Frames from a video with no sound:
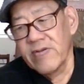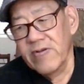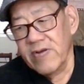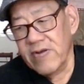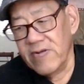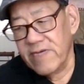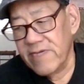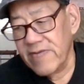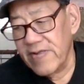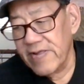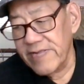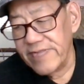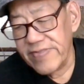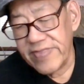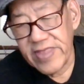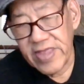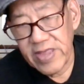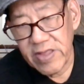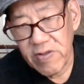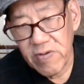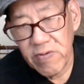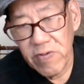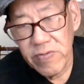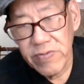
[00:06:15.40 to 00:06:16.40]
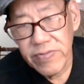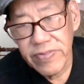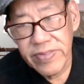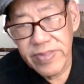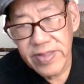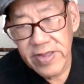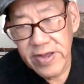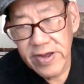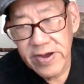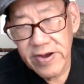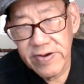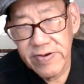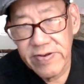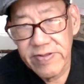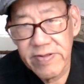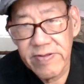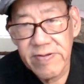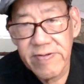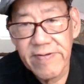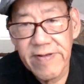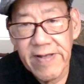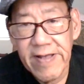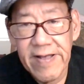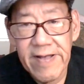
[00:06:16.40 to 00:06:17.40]
I'm kind of getting old and tired, and
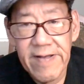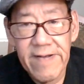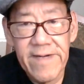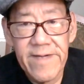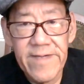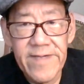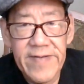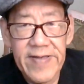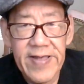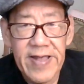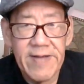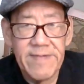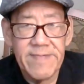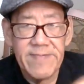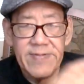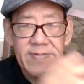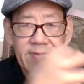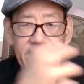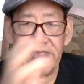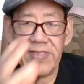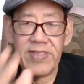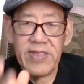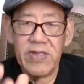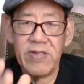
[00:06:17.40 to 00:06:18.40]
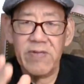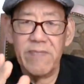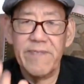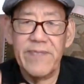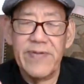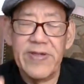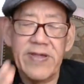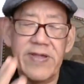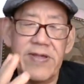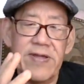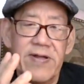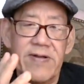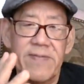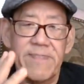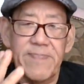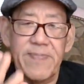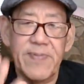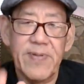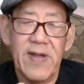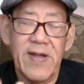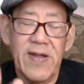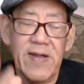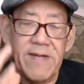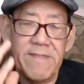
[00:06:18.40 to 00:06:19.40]
I only have a little bit of
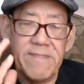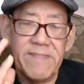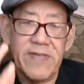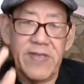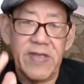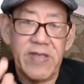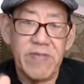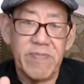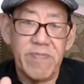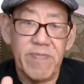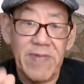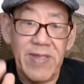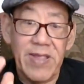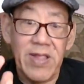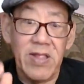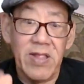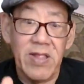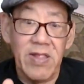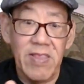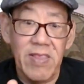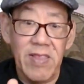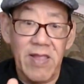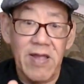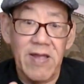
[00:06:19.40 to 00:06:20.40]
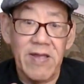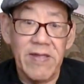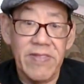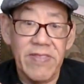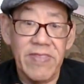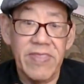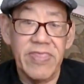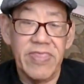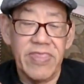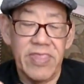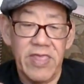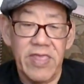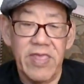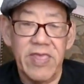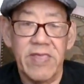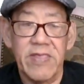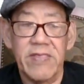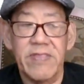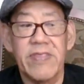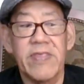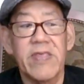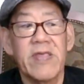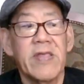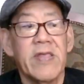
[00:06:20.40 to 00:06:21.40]
time to explain a lot of
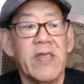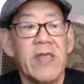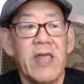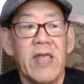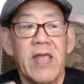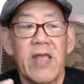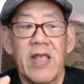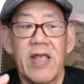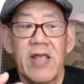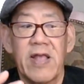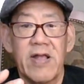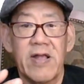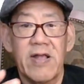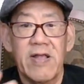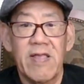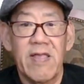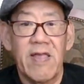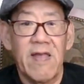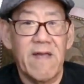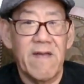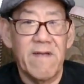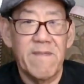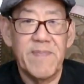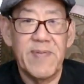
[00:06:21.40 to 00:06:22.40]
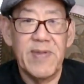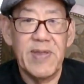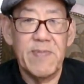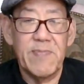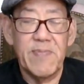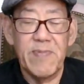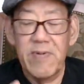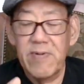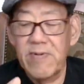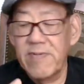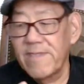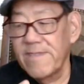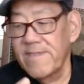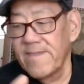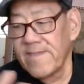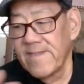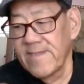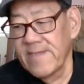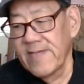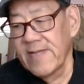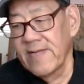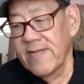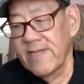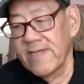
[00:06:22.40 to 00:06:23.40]
things. And a lot of people,
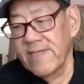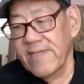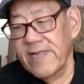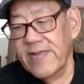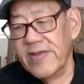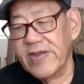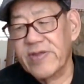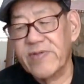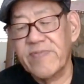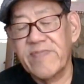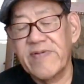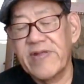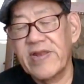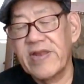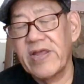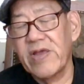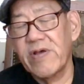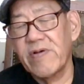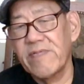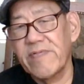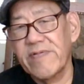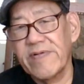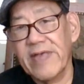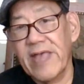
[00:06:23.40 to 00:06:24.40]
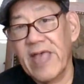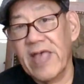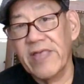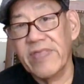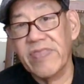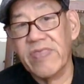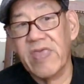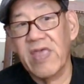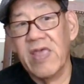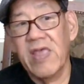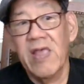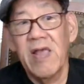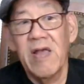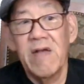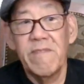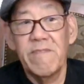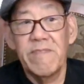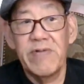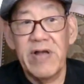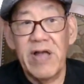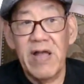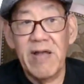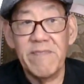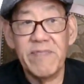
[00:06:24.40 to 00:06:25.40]
next video, were asking,
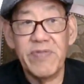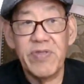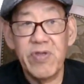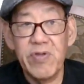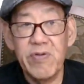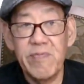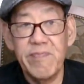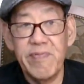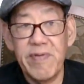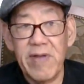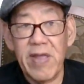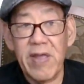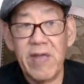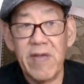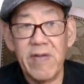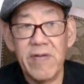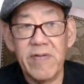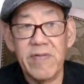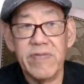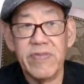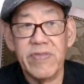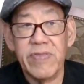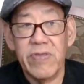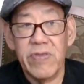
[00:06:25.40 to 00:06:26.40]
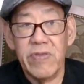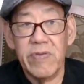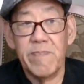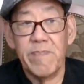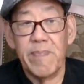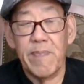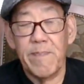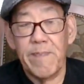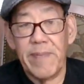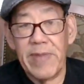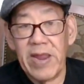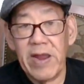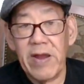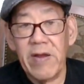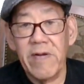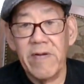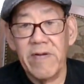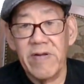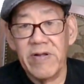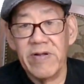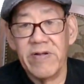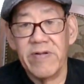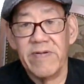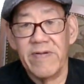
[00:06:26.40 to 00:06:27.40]
but I'm too big to
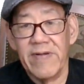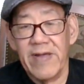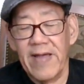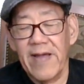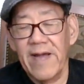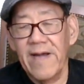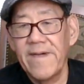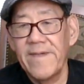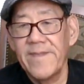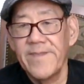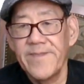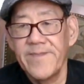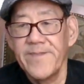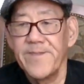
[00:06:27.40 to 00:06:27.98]
prepare, Uncle Al.